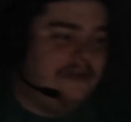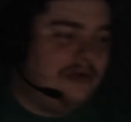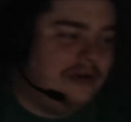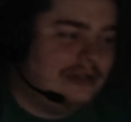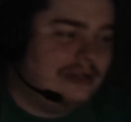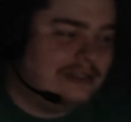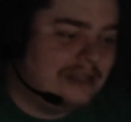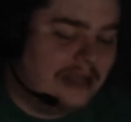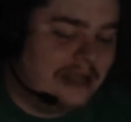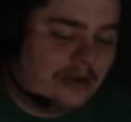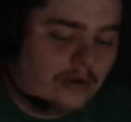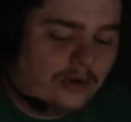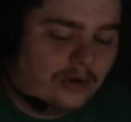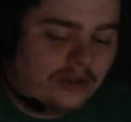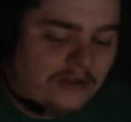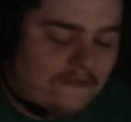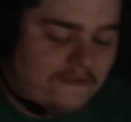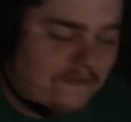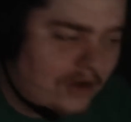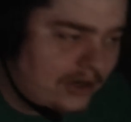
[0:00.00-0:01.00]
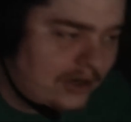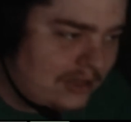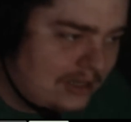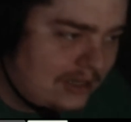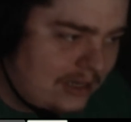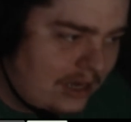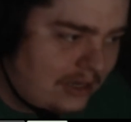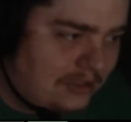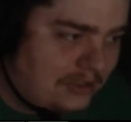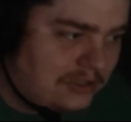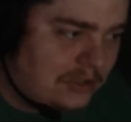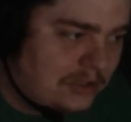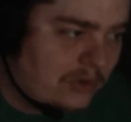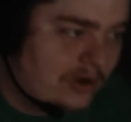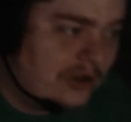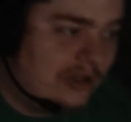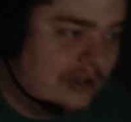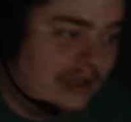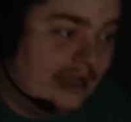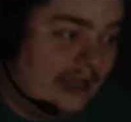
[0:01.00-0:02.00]
food is like, holy fuck, the diet
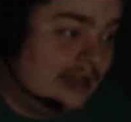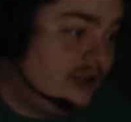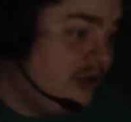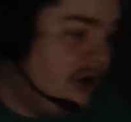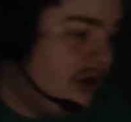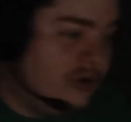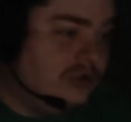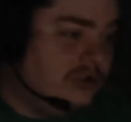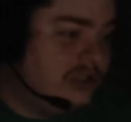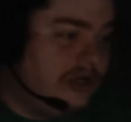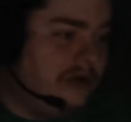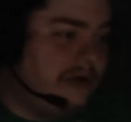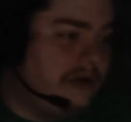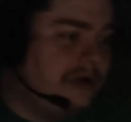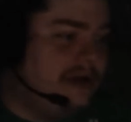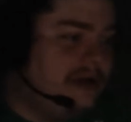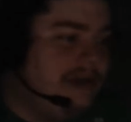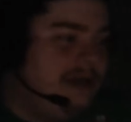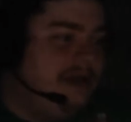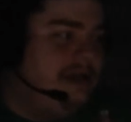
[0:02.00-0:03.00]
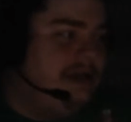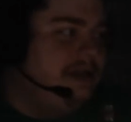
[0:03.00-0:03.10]
soda. Like, no joke.